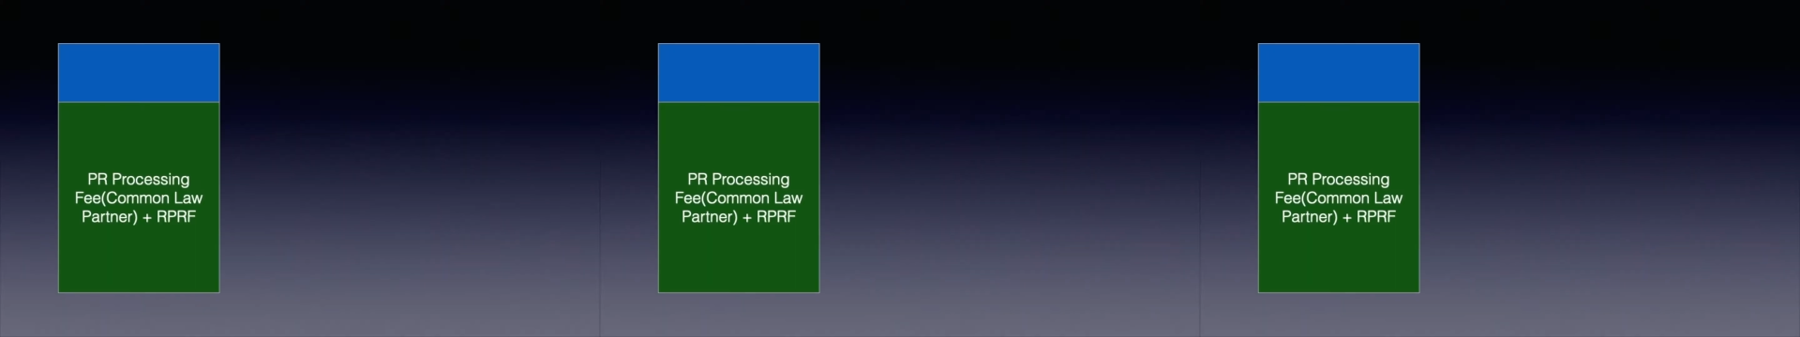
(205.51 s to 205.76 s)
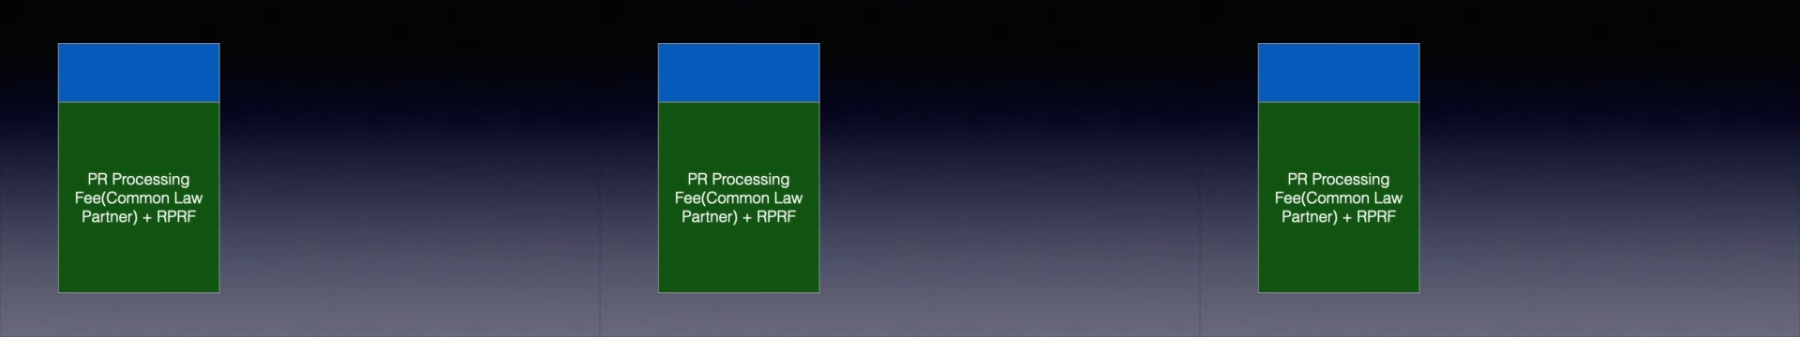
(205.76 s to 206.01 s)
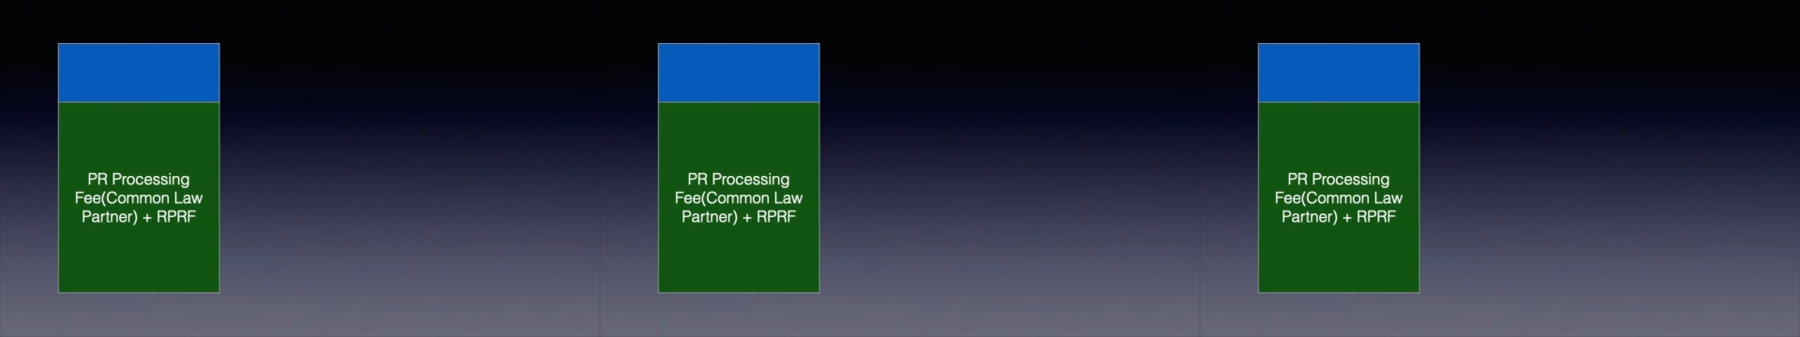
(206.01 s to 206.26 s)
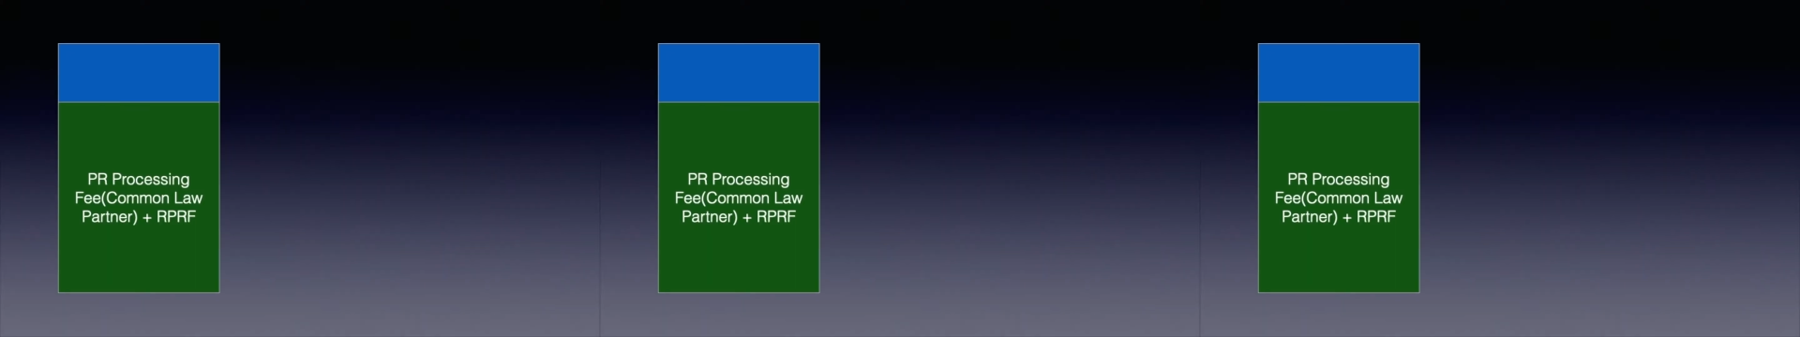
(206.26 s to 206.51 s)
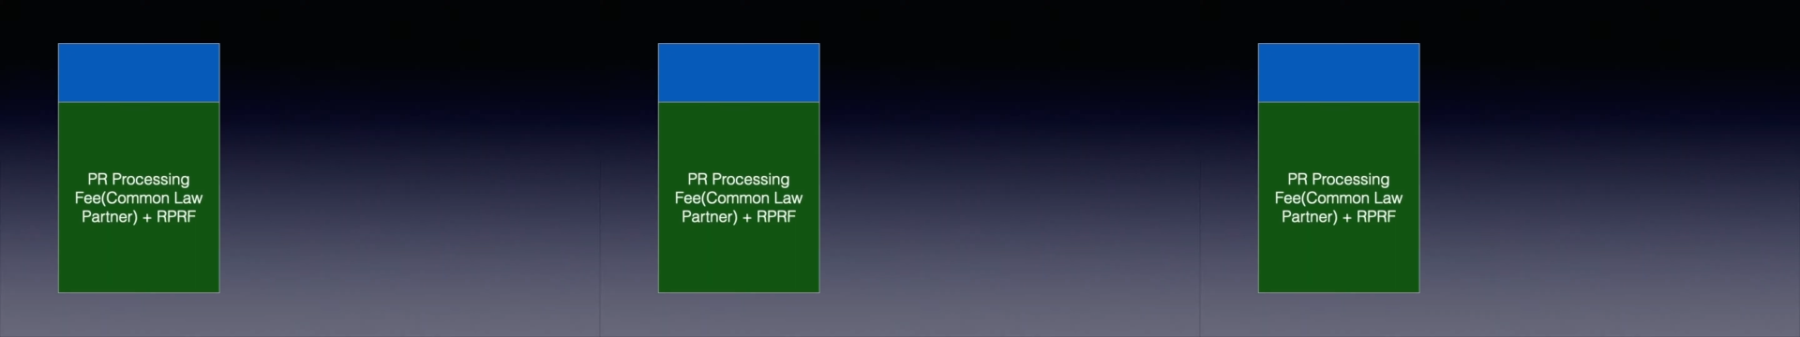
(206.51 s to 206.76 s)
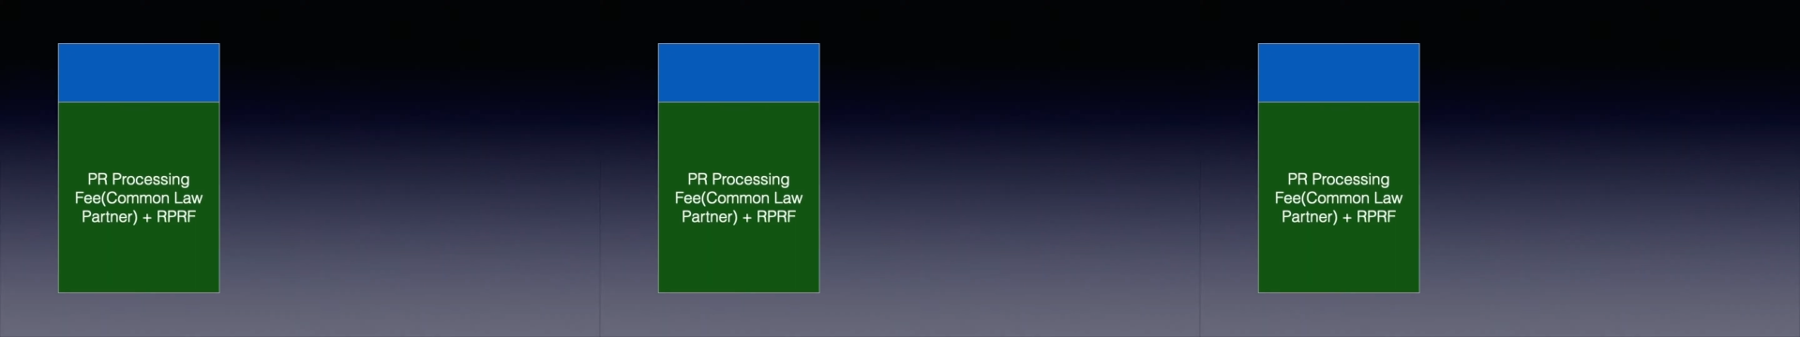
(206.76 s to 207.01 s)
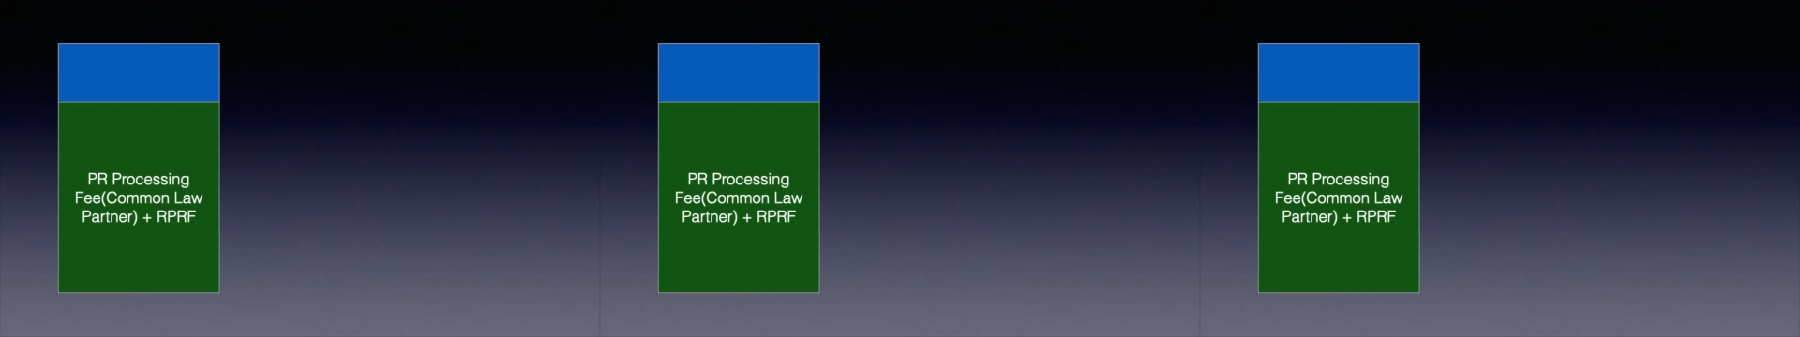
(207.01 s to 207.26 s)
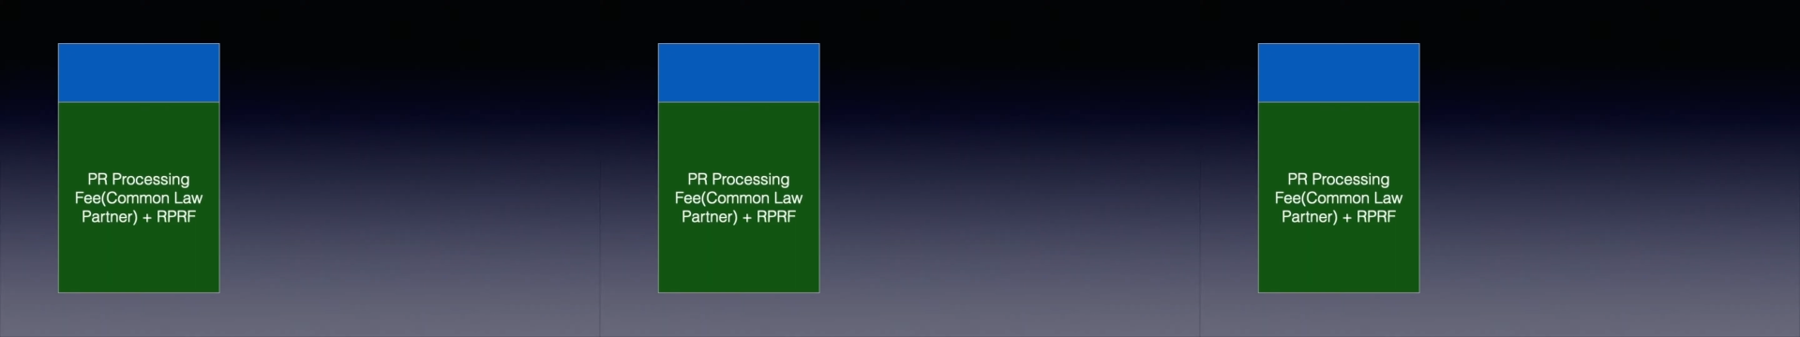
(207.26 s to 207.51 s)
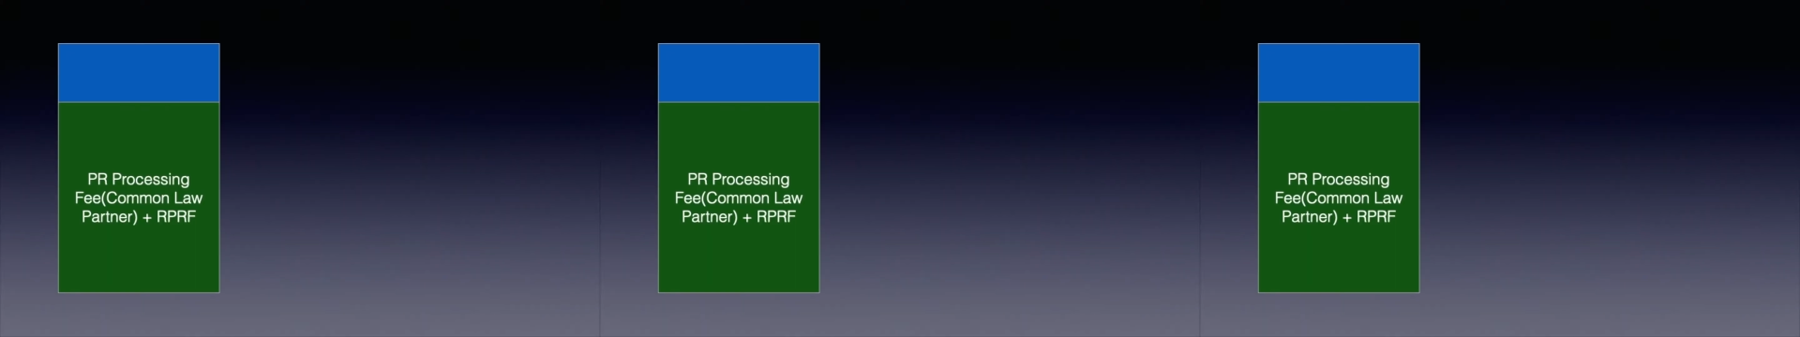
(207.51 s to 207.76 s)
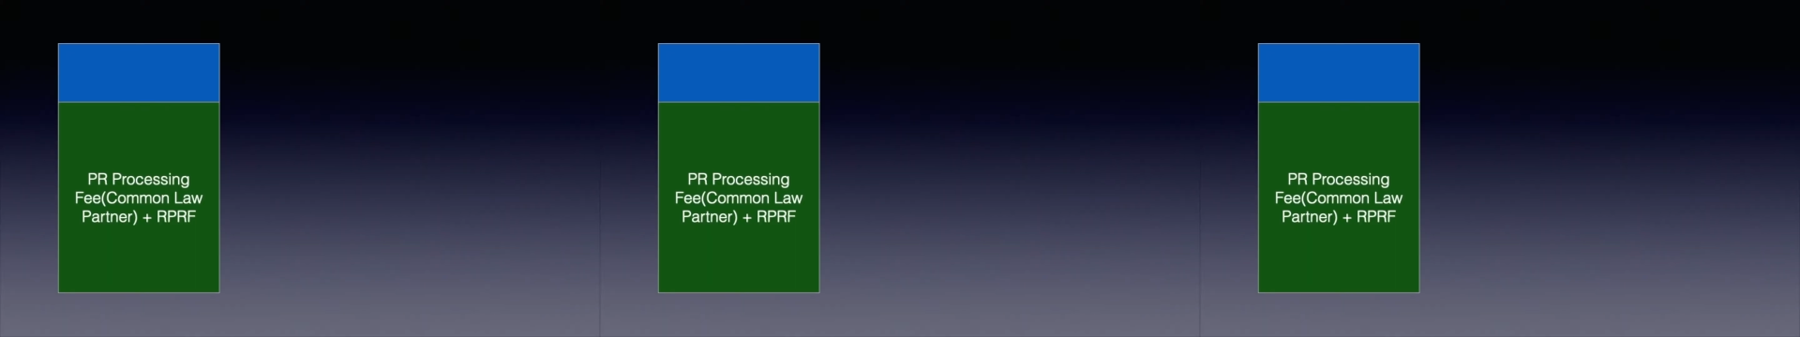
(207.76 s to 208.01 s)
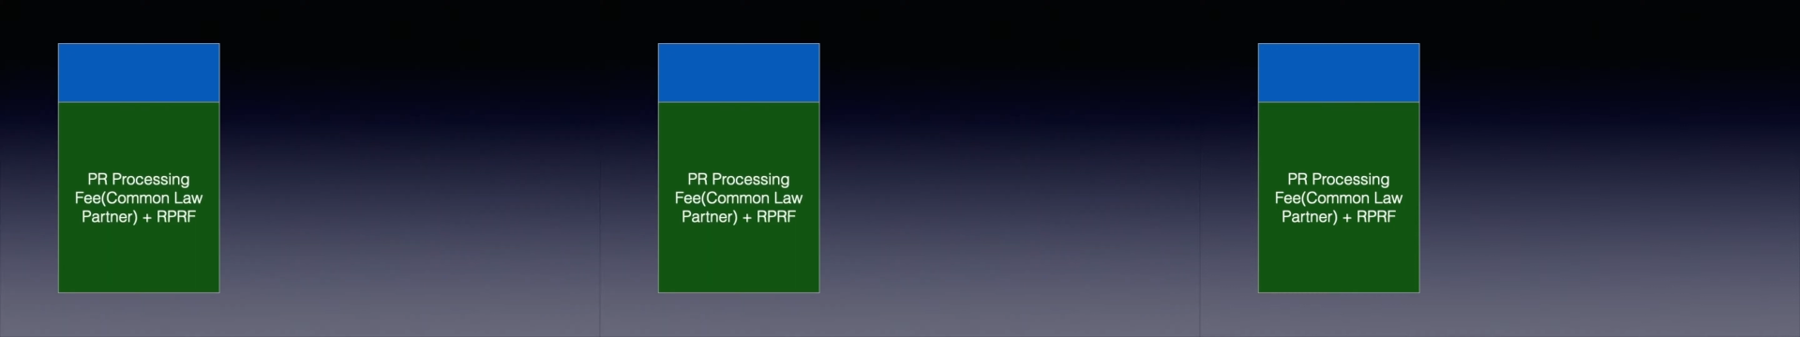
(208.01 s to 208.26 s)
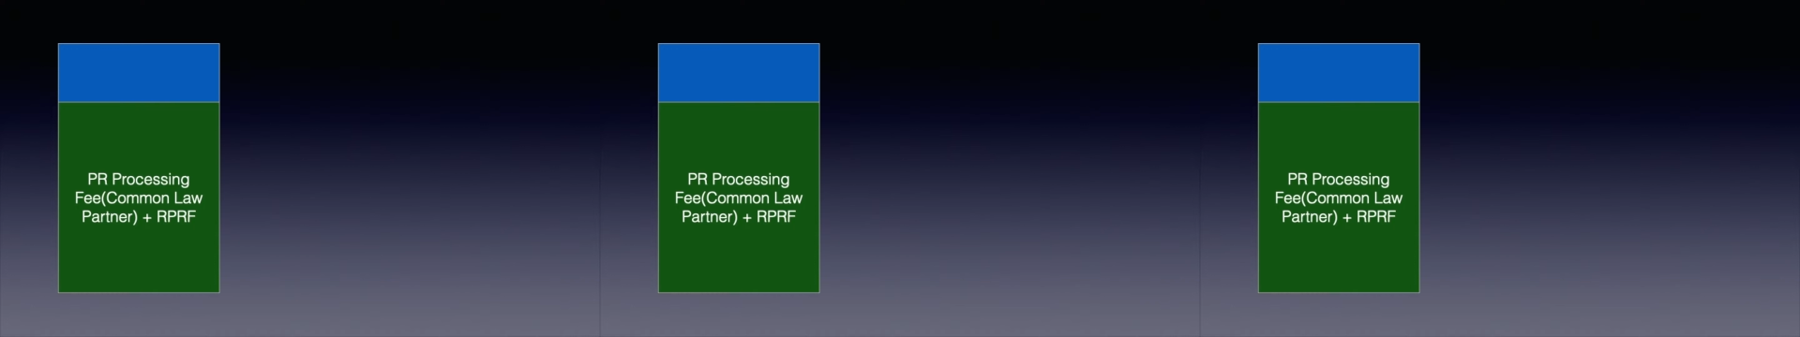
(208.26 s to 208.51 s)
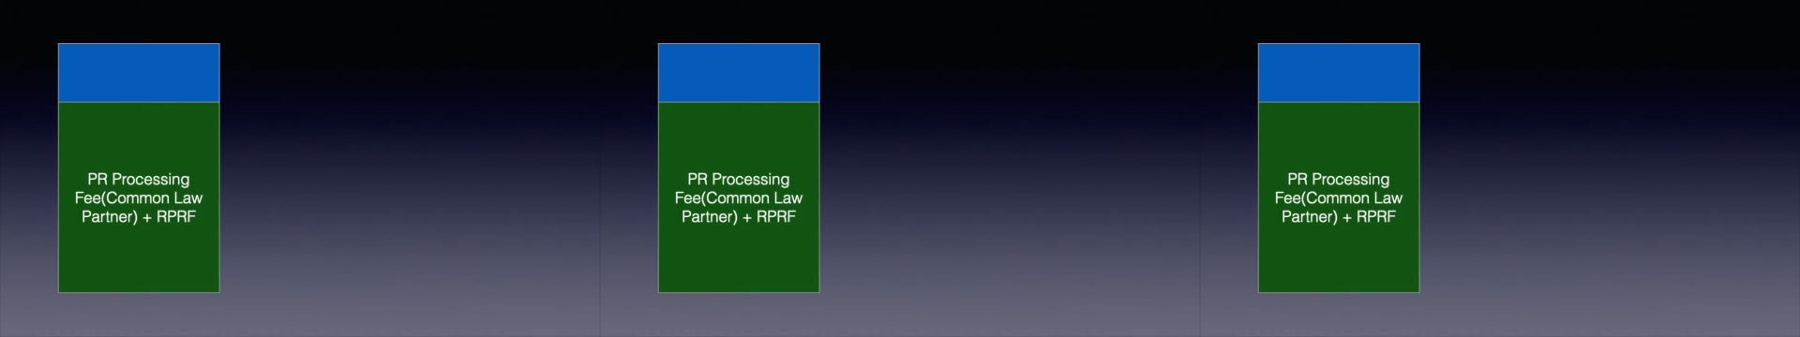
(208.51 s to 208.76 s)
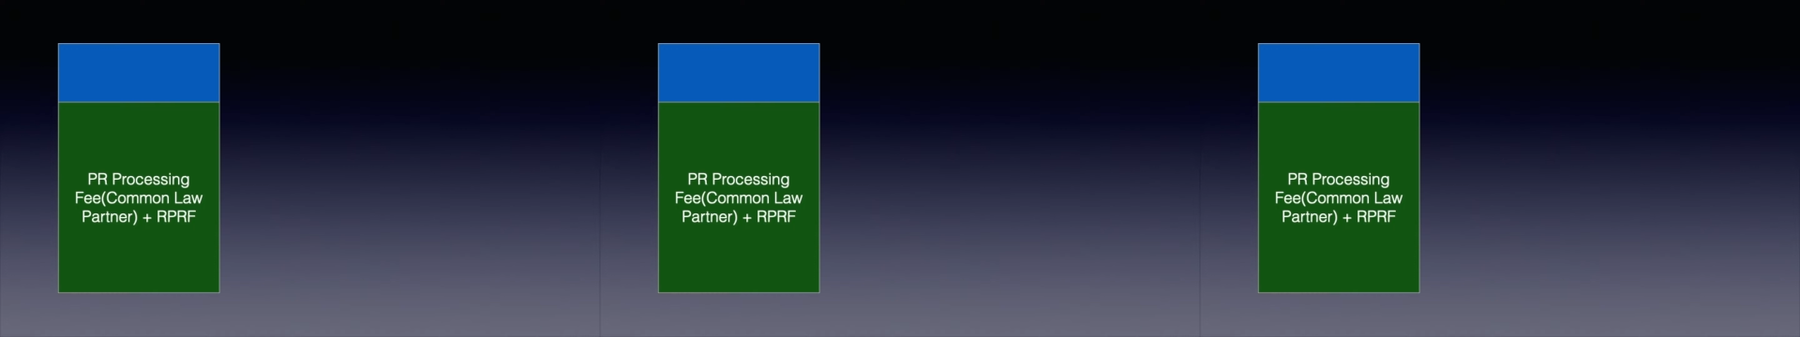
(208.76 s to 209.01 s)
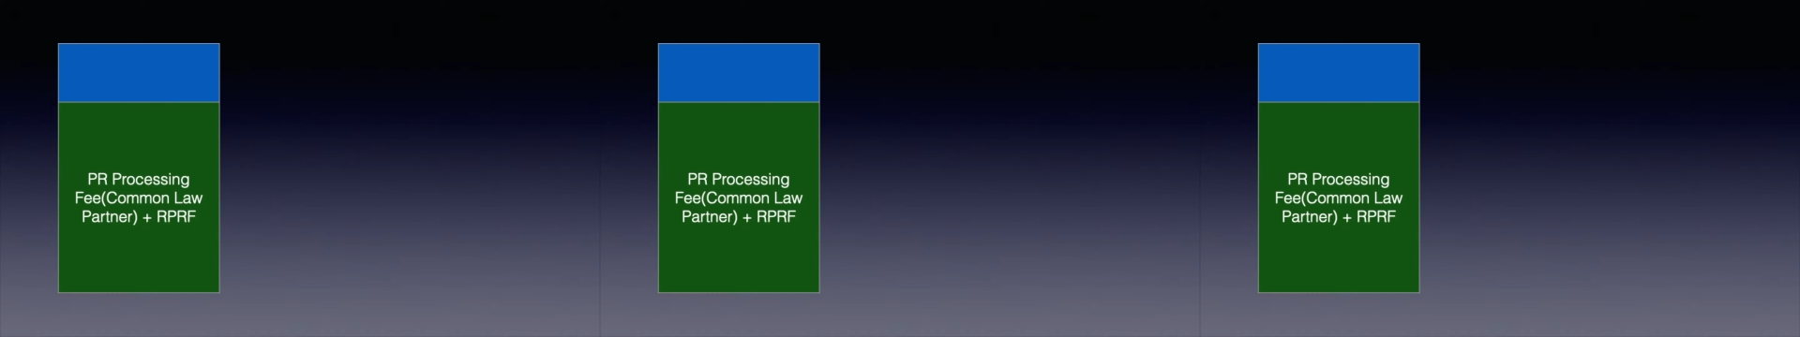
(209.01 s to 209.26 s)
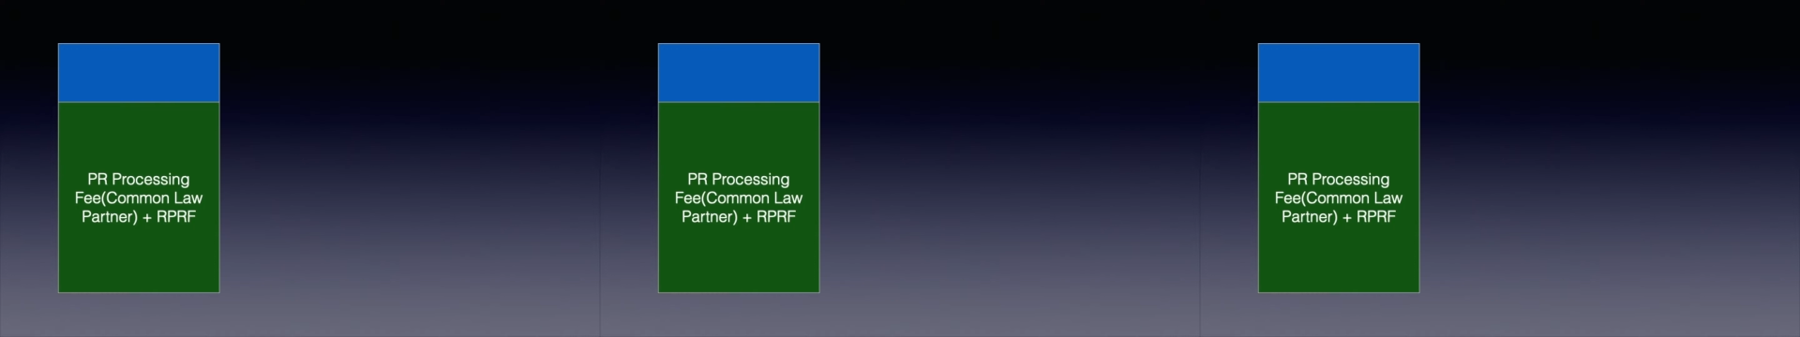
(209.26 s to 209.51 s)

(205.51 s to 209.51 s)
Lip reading: [unreadable: no face in view]